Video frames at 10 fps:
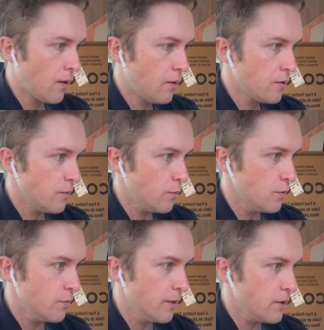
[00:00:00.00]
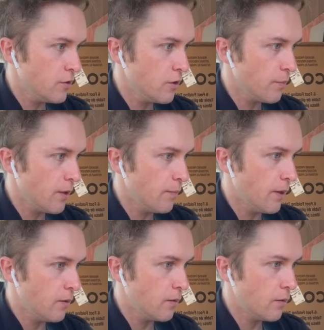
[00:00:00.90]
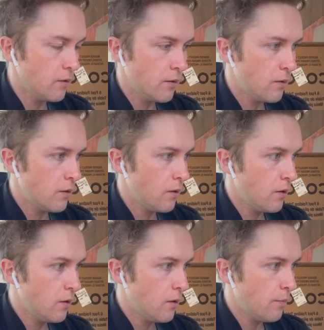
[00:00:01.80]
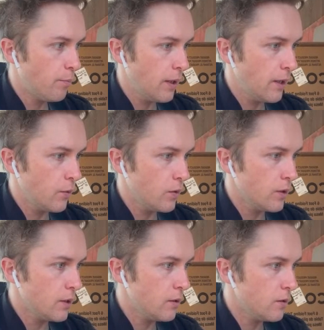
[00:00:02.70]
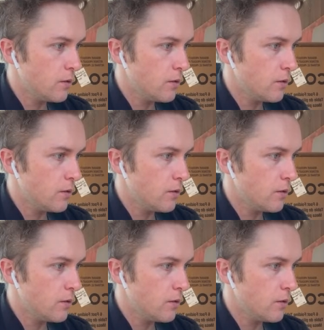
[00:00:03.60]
Someone was messaging me about buying one of these.